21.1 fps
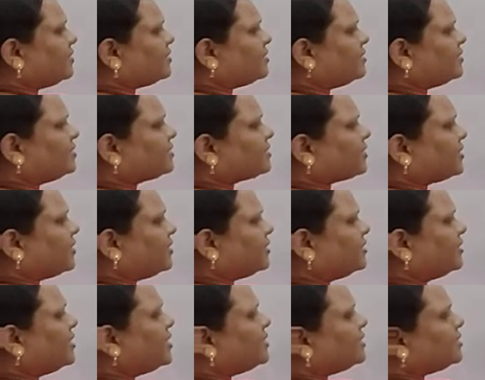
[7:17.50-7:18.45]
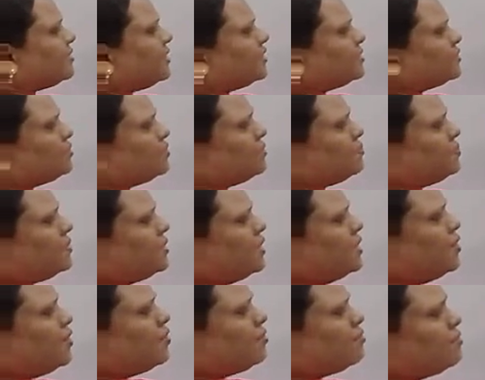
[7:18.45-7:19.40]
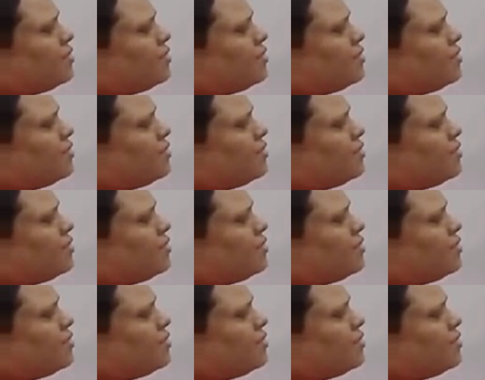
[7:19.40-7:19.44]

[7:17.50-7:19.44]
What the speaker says: in this case, that should be